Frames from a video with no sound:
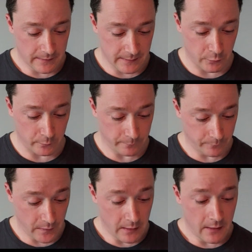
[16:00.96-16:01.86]
Simple.
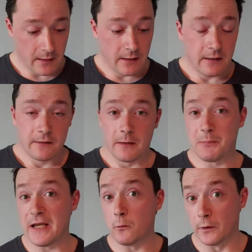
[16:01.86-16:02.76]
The
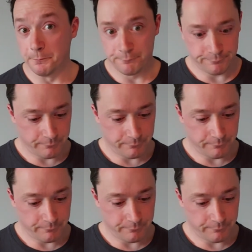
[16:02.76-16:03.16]
big one.